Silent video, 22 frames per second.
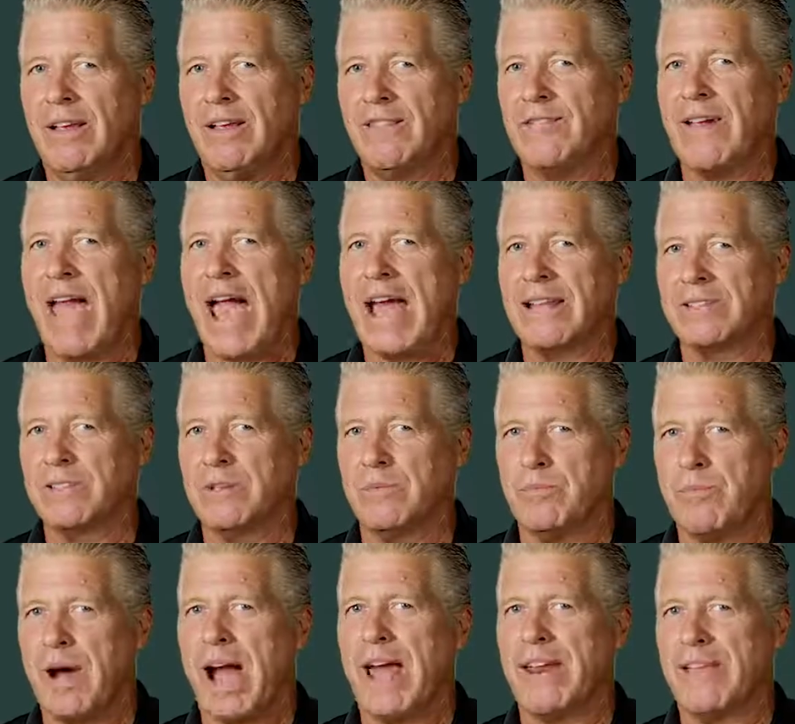fats
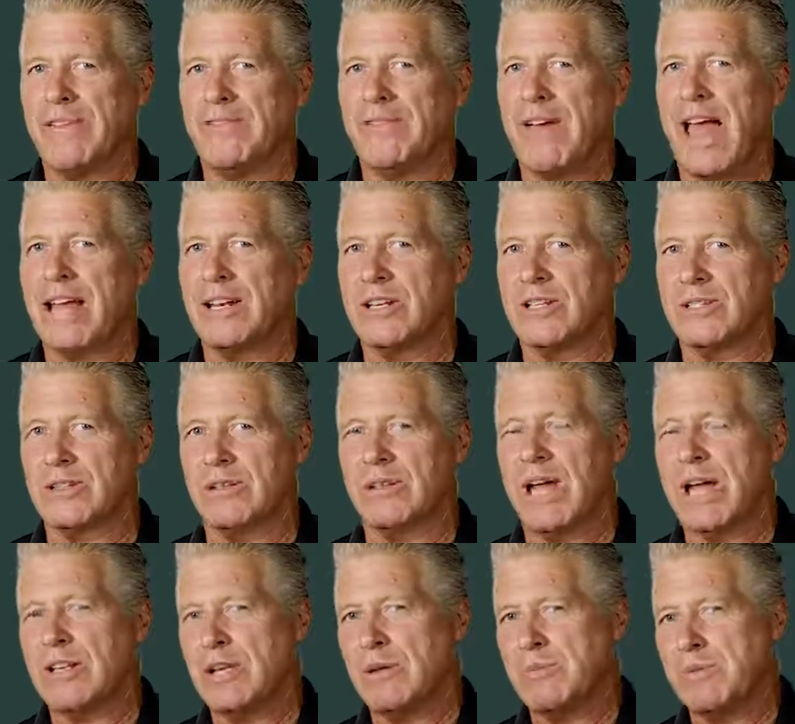and body fat is a
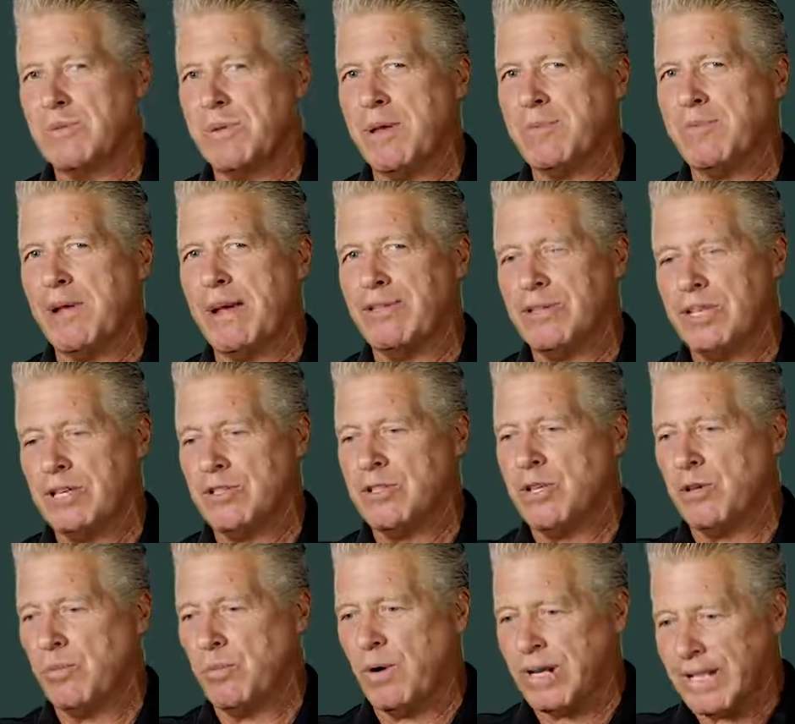lot of times people have a
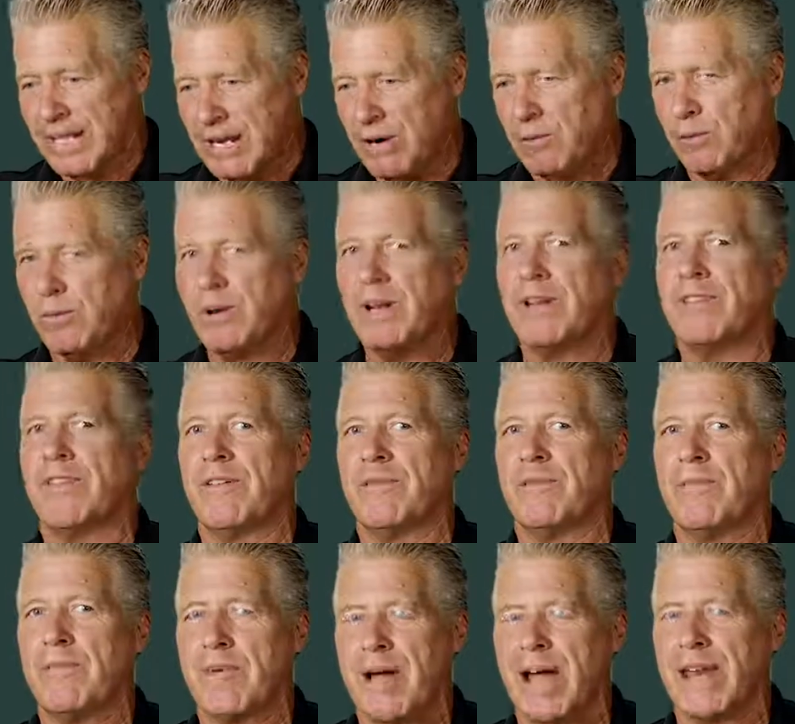tendency to want to get rid of the
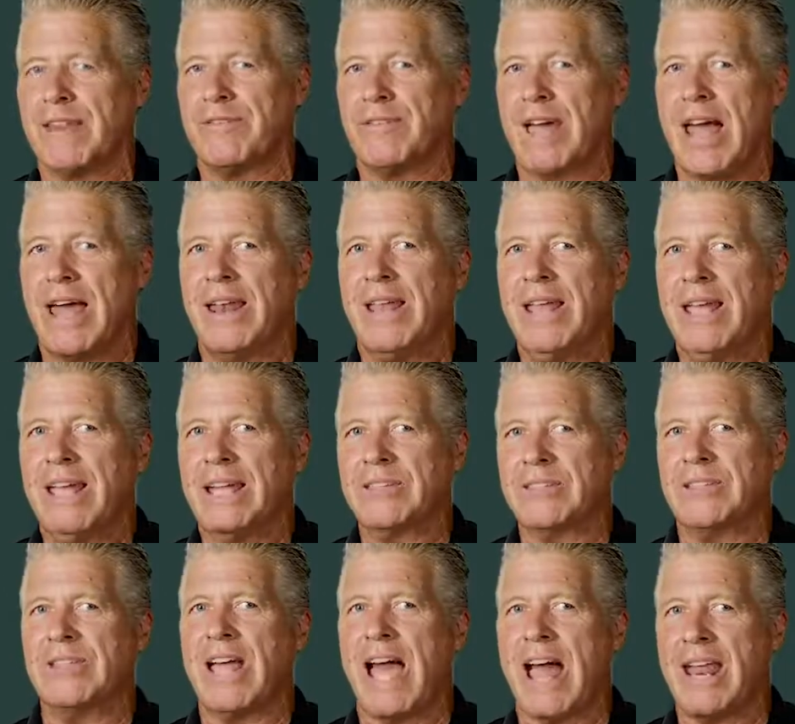body fat.
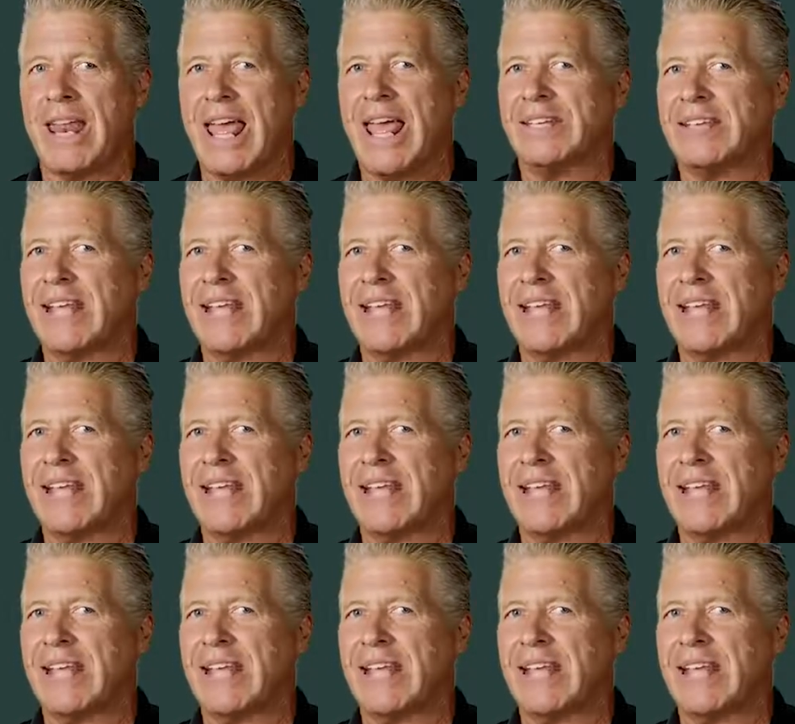It's not